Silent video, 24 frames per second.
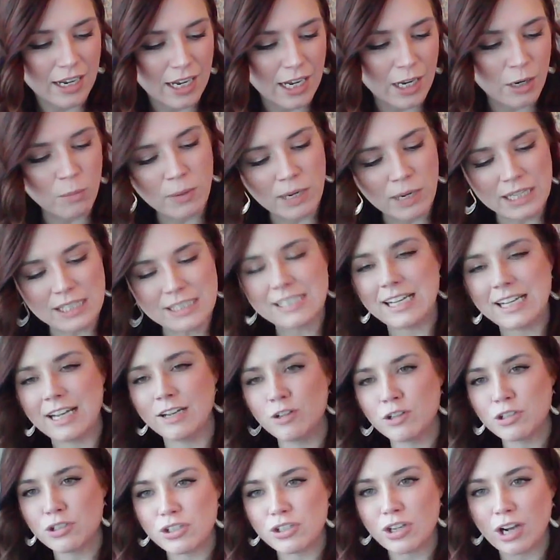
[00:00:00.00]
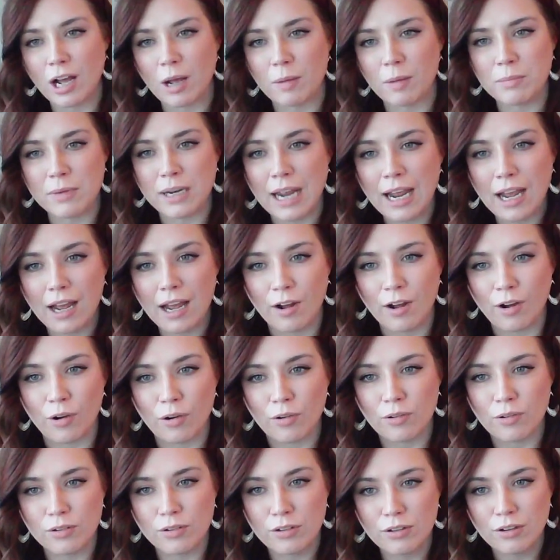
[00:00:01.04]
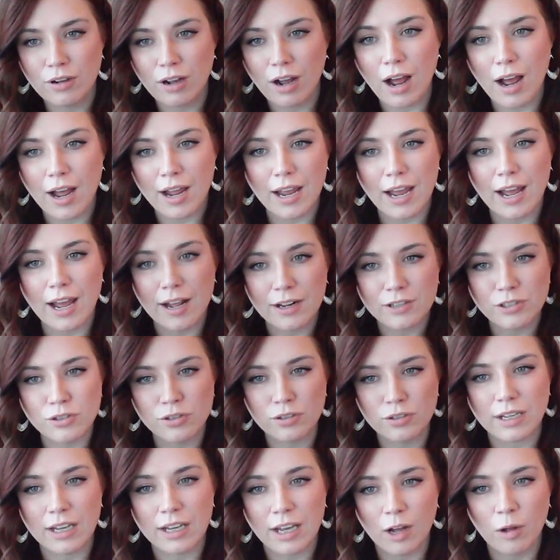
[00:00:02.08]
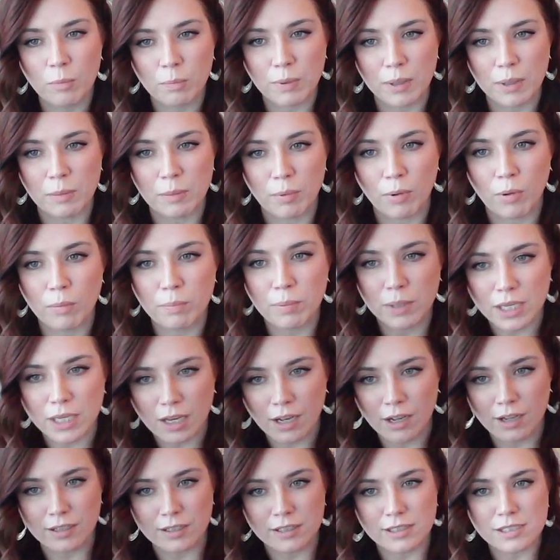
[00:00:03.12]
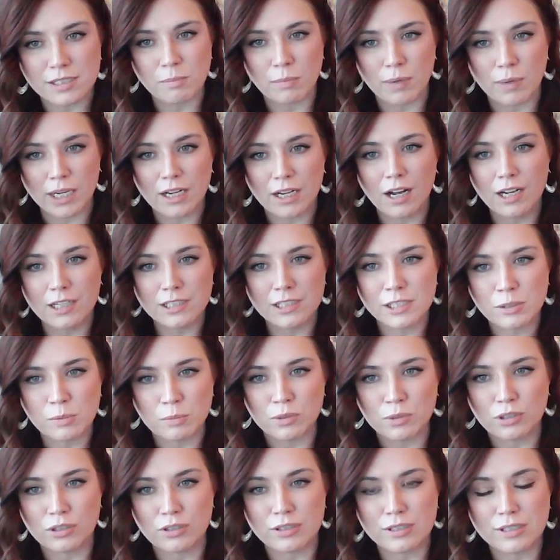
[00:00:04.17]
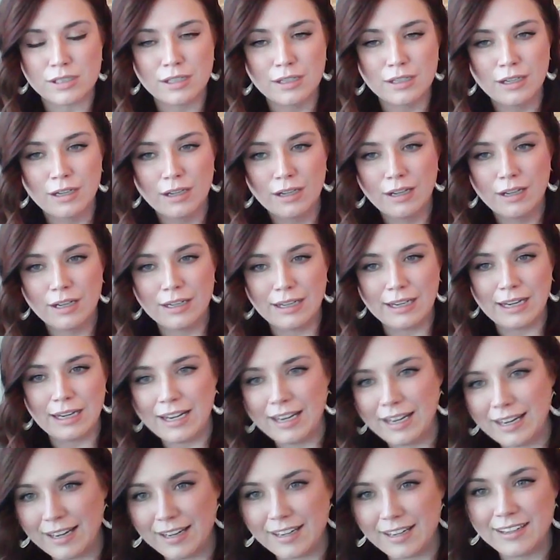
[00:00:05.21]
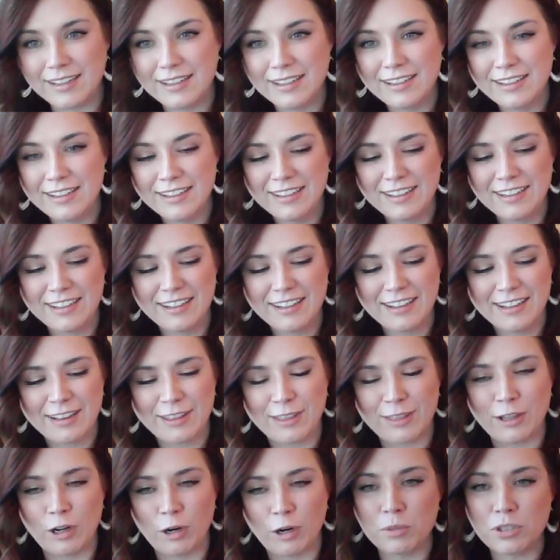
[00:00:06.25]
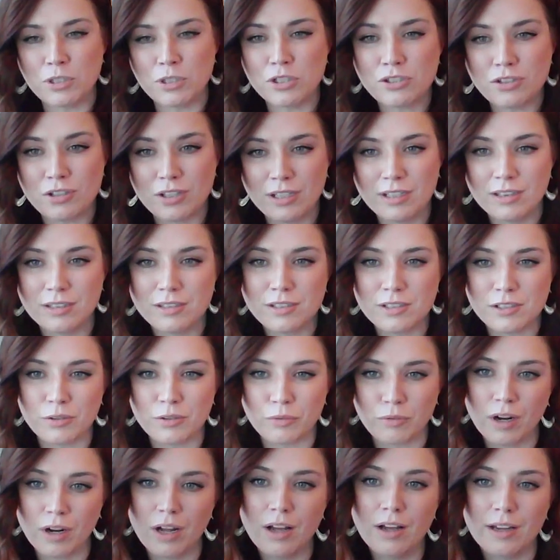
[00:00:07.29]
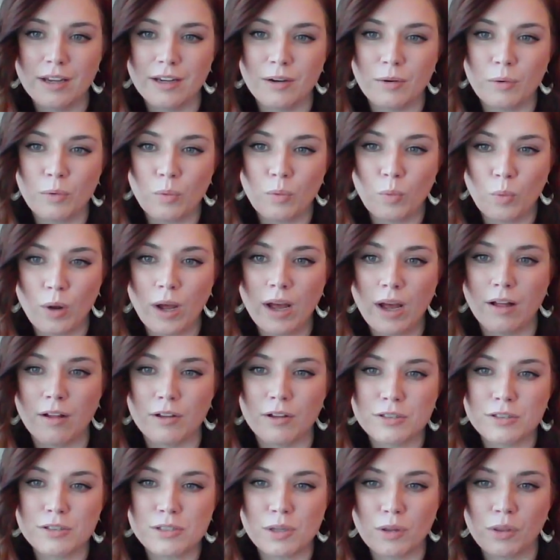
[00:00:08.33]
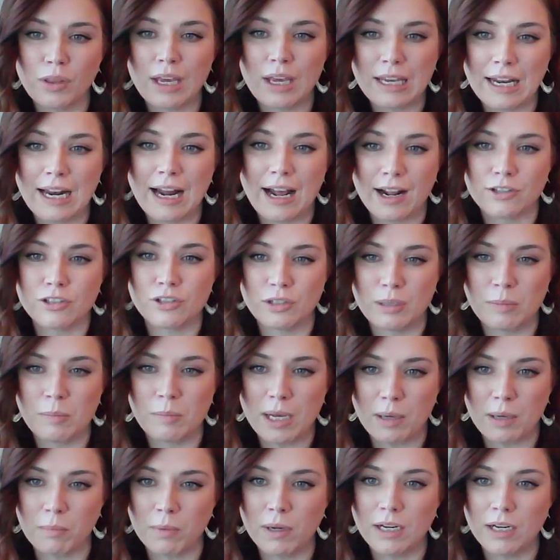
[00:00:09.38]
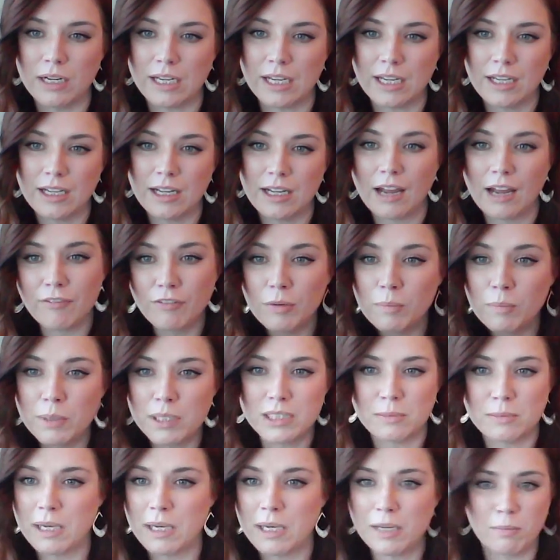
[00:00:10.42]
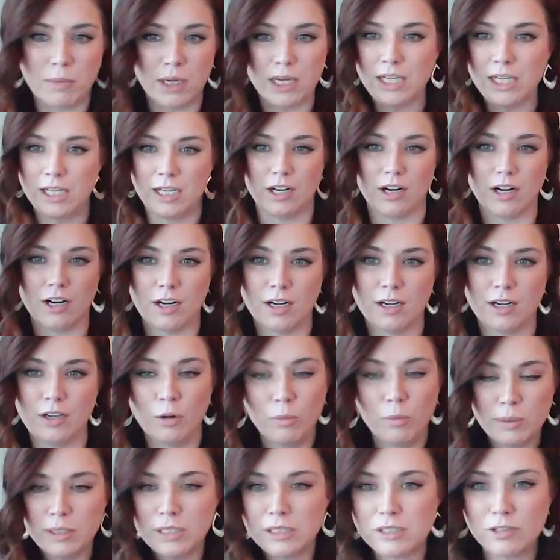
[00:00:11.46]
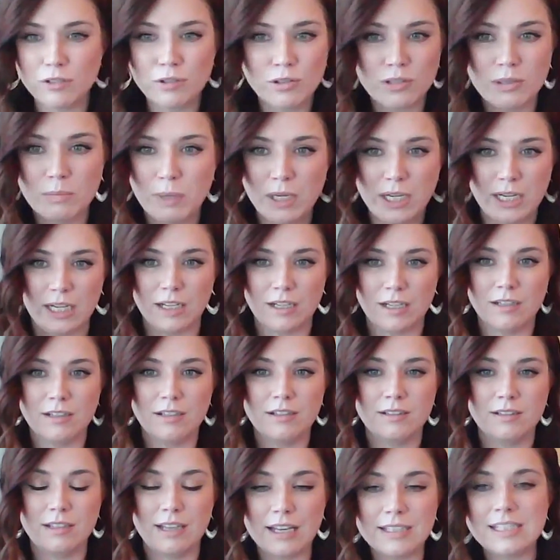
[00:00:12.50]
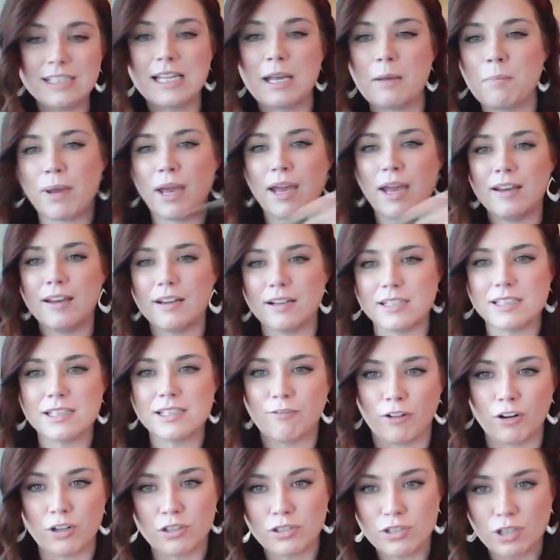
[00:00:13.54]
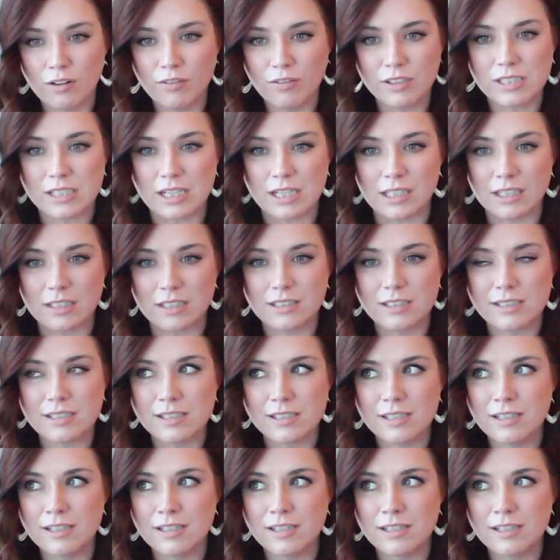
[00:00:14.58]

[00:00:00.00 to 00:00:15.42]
in my sales job now, I actually help people because my customers need their machines to run well so they can actually make money. Everybody's making money here. Nobody's losing money. Yes, they pay us for services,